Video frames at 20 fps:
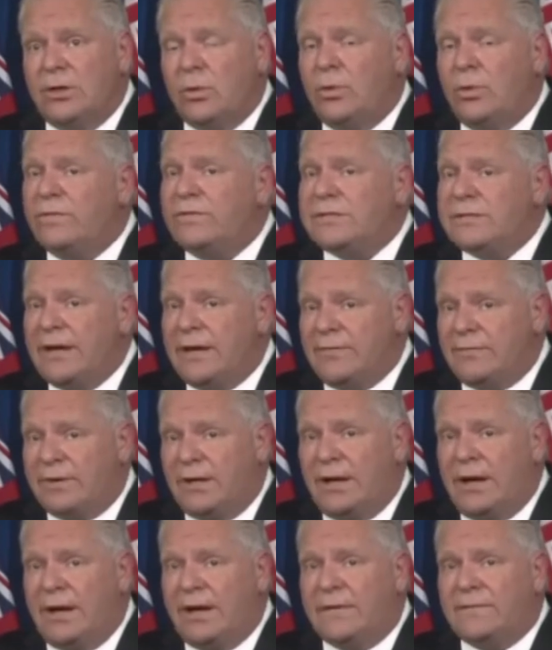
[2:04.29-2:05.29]
We've saved
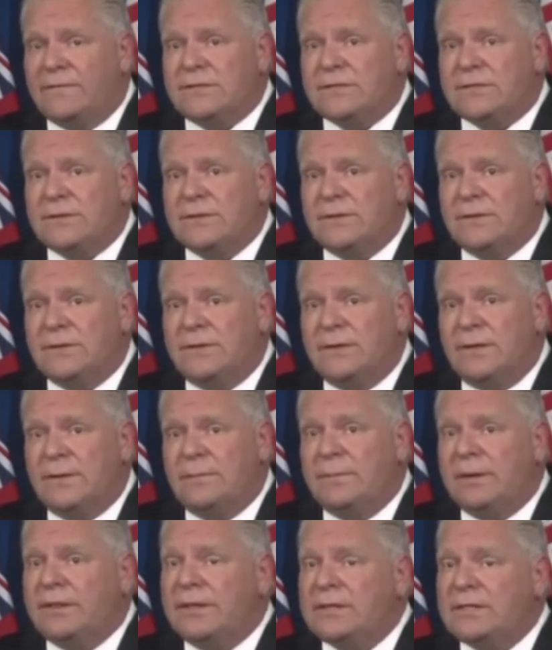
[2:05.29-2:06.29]
lives,
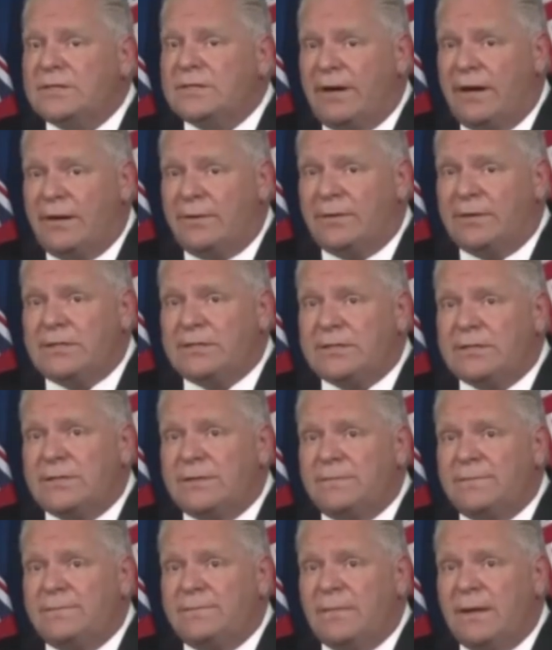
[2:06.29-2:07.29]
but this virus,
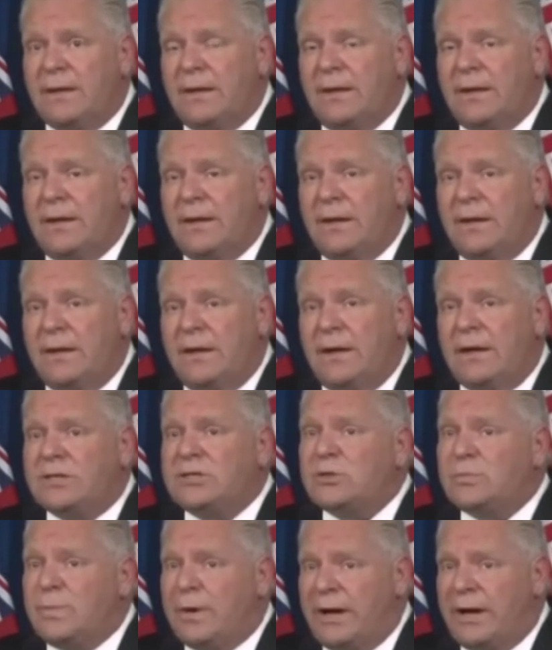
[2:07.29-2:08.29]
it
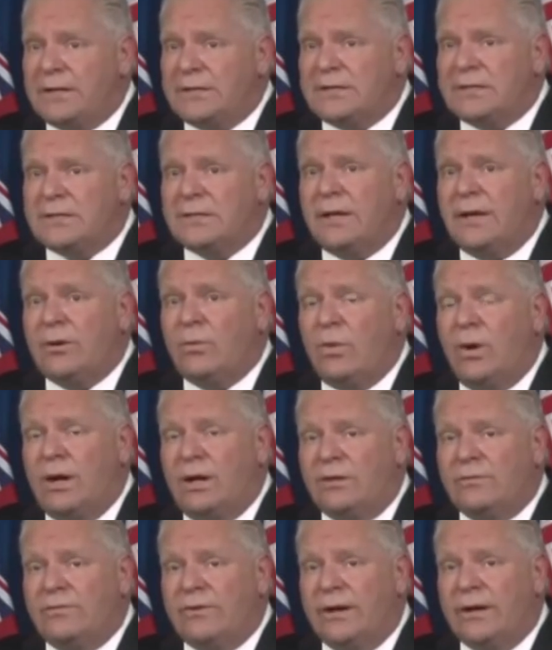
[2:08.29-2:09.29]
spreads like
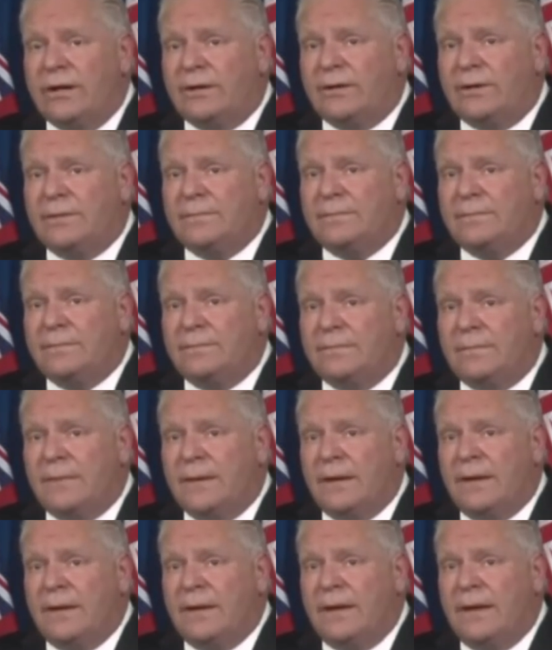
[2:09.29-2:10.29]
wildfire
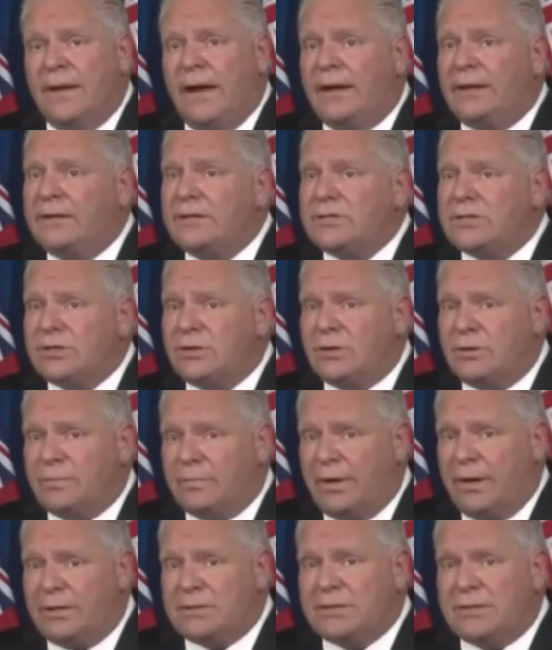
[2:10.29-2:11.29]
and in certain
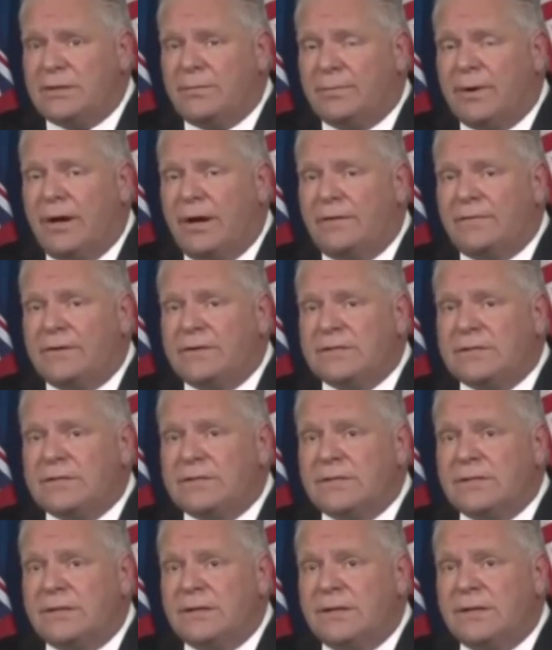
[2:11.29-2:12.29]
parts of the
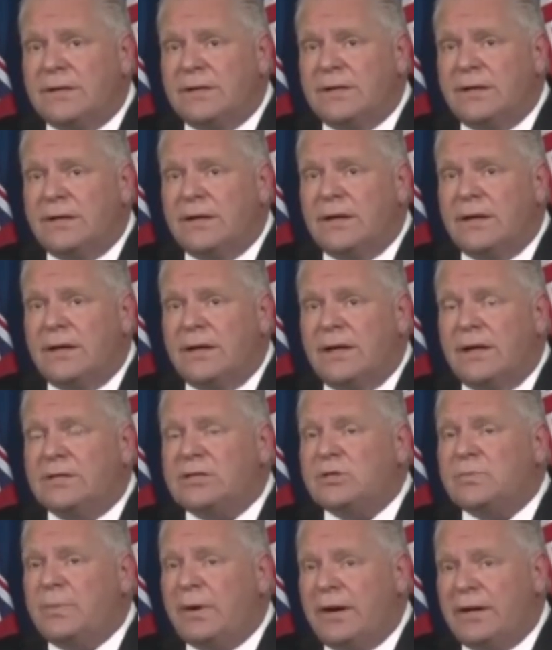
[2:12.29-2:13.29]
province,
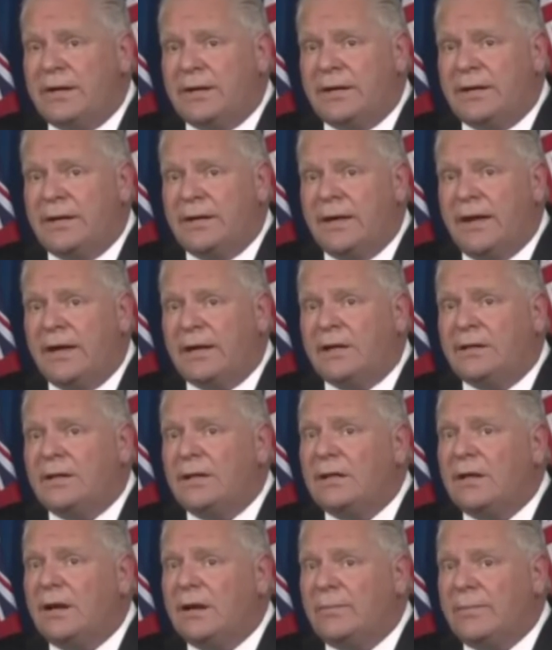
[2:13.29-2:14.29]
it's spreading at an
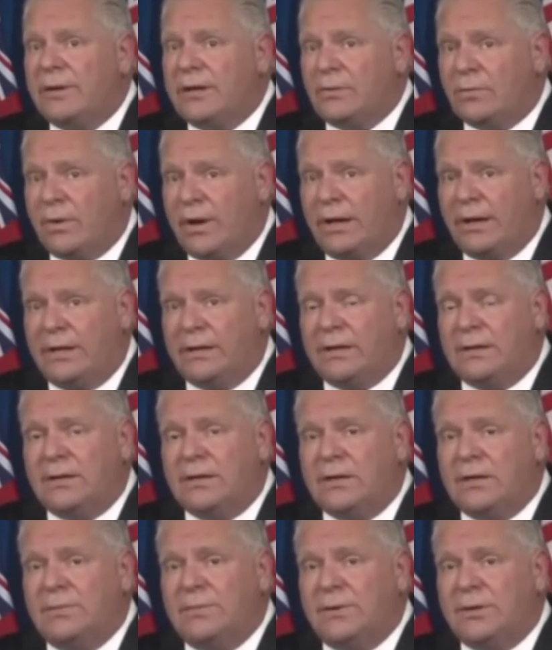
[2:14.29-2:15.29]
alarming rate in the
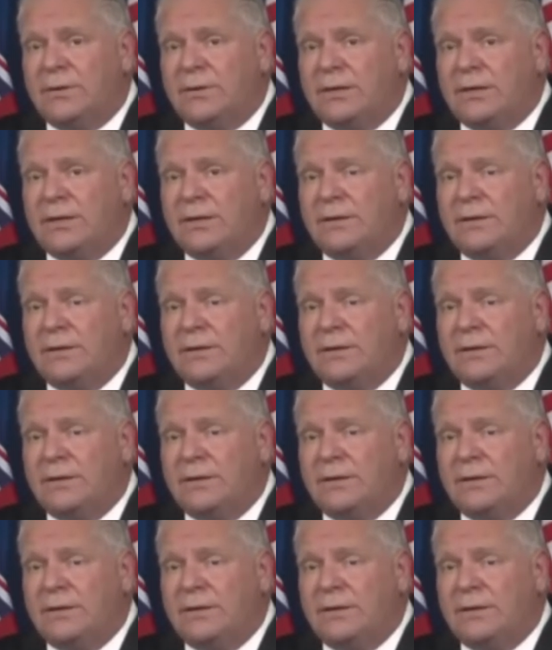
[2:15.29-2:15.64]
community.